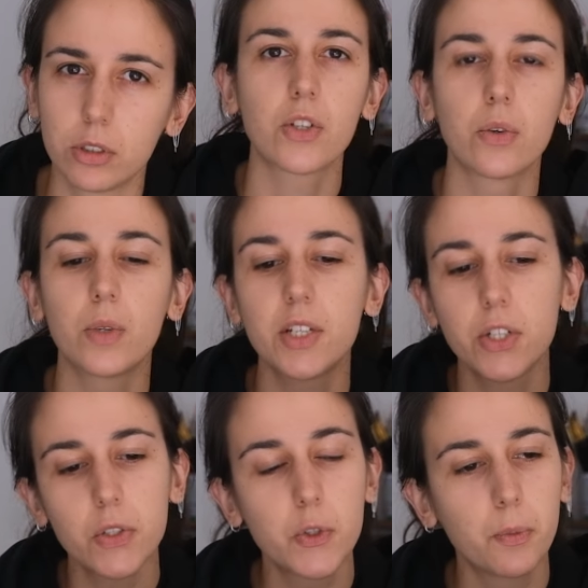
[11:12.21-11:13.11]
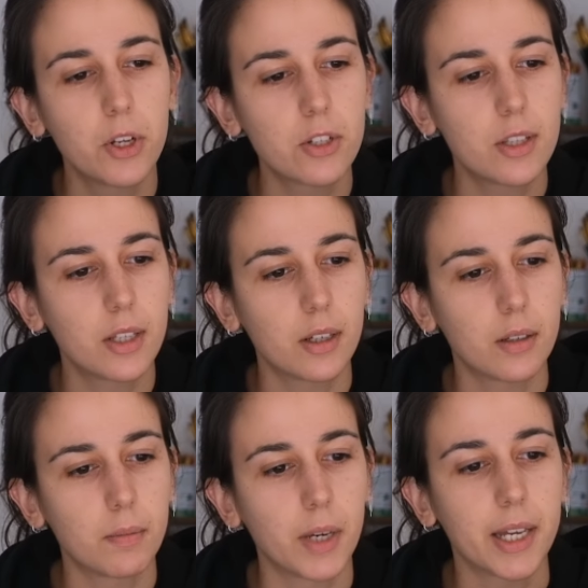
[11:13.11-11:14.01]
So it's not so much
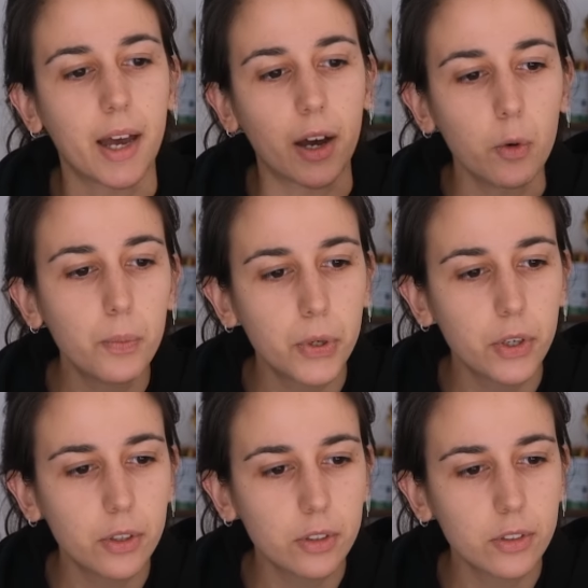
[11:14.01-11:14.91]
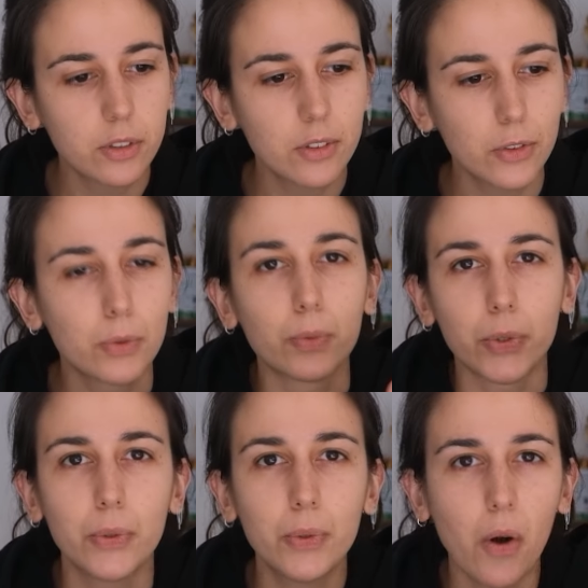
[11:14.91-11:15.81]
that my output
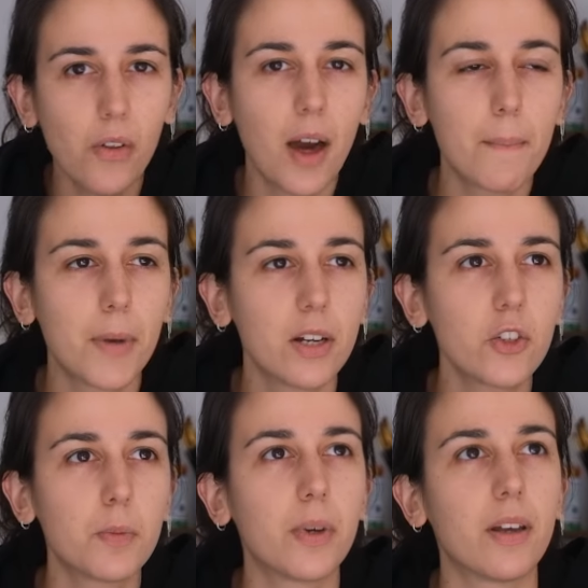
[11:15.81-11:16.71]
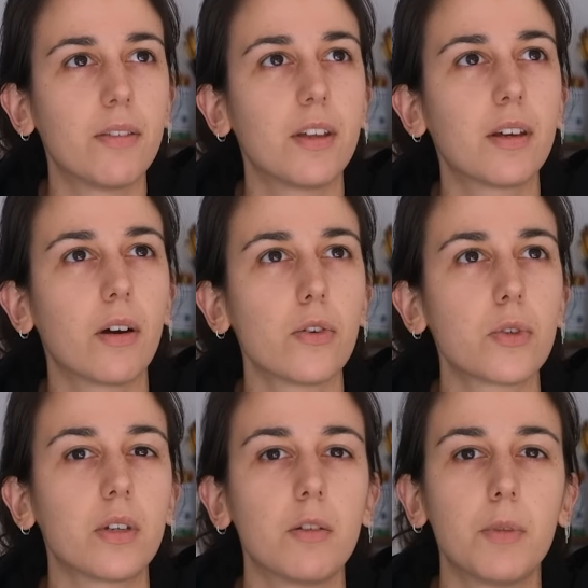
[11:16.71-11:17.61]
grew all that much, but I think it
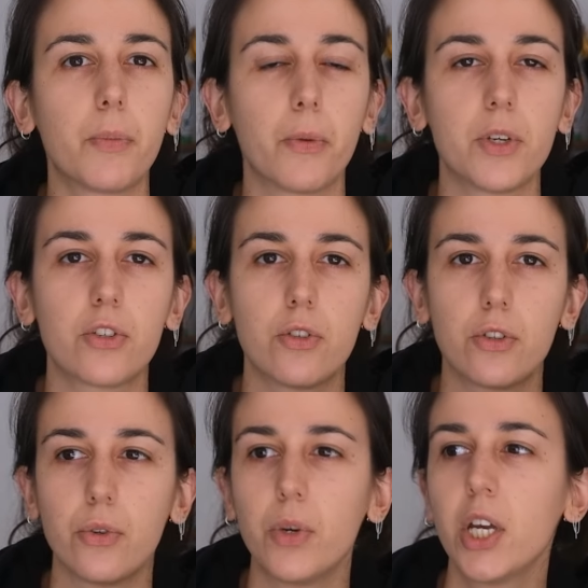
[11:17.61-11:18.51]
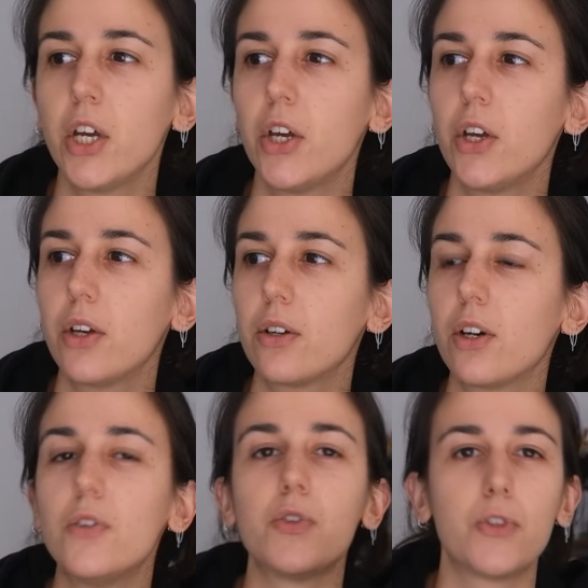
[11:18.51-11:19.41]
also gave me permission to
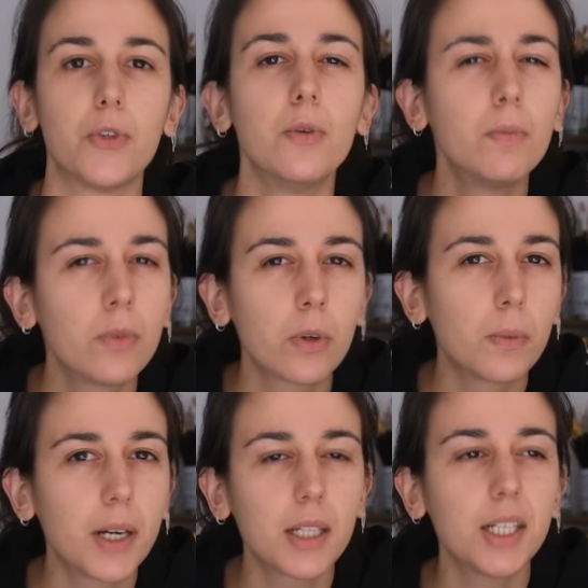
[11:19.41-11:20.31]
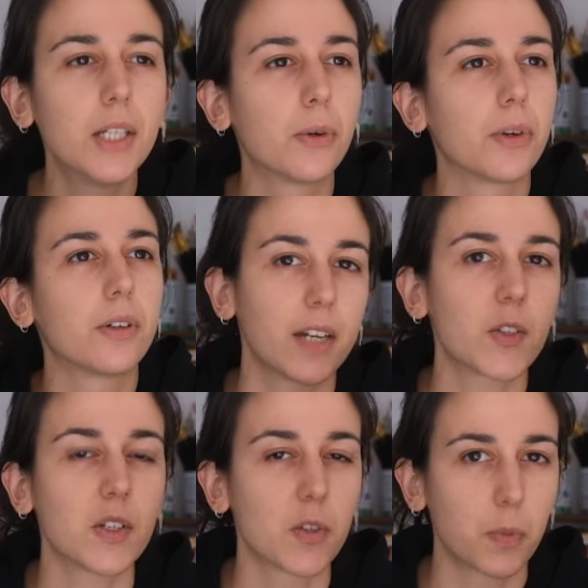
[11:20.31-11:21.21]
consume more widely or
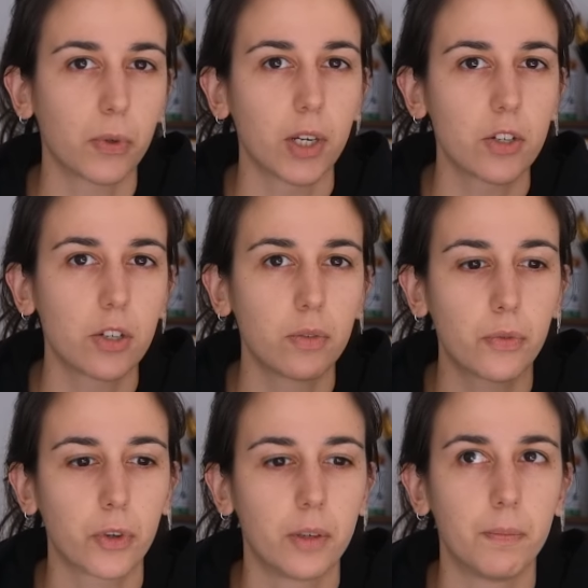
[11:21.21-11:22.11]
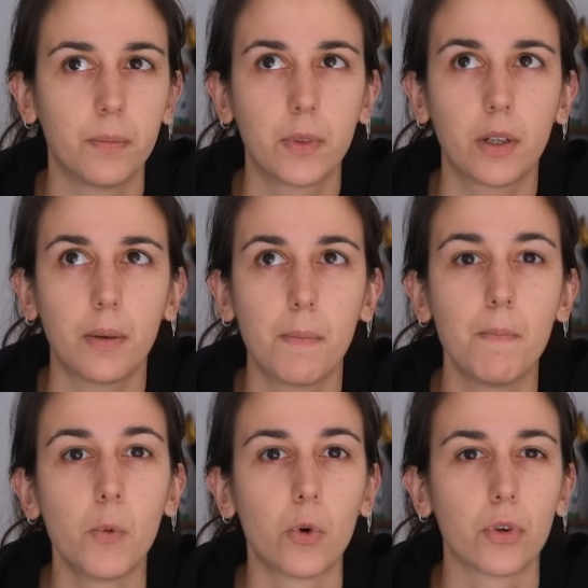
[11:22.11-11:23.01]
get inspiration from
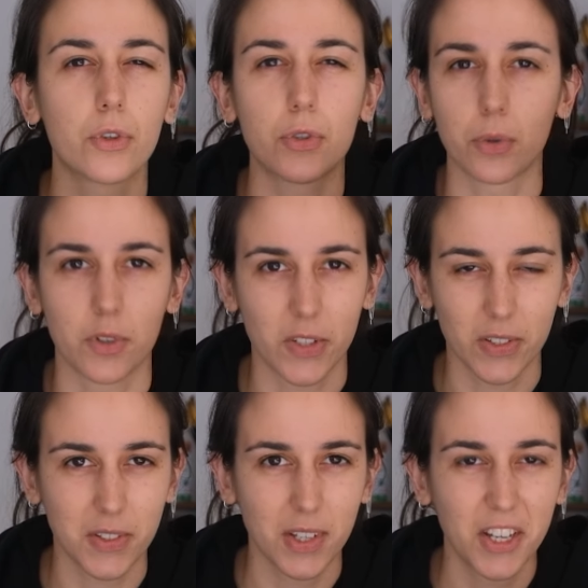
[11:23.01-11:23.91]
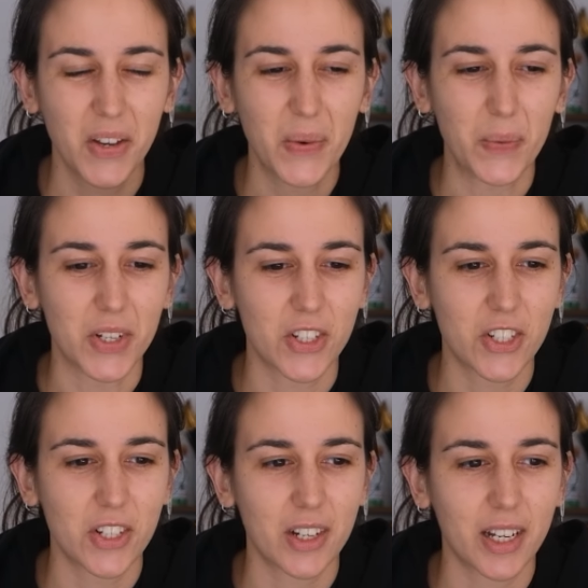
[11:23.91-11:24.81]
more sources,
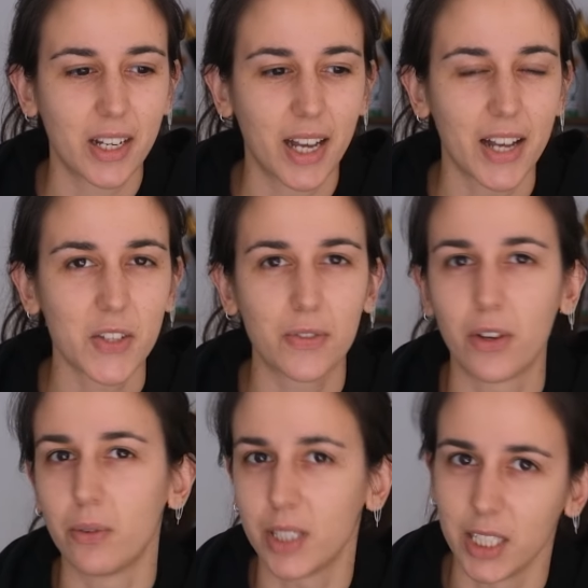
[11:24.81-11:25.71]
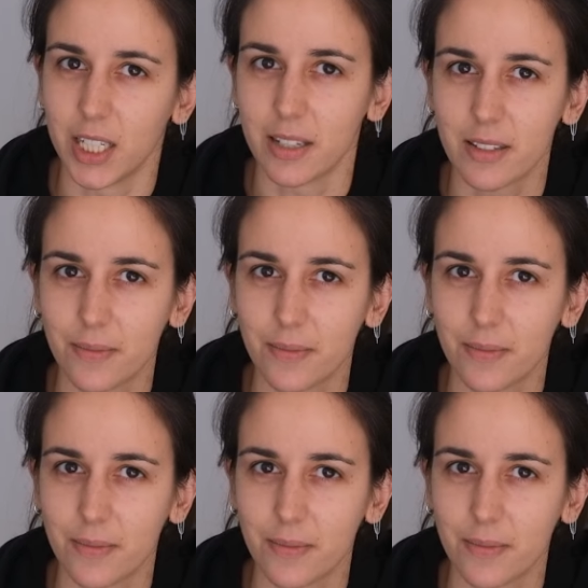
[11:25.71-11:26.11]
which has felt really nice.